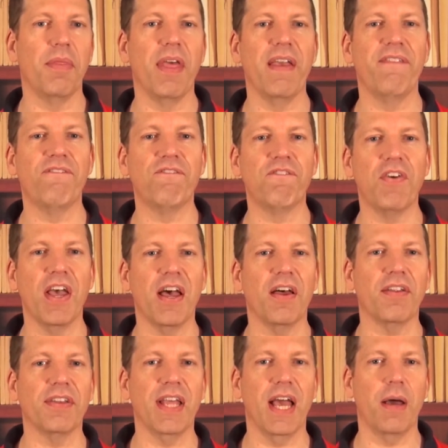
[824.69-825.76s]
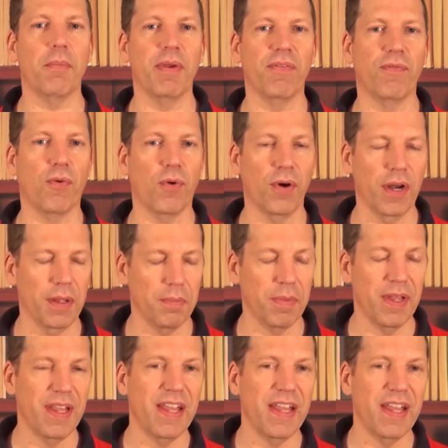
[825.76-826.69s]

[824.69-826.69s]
they fell down before him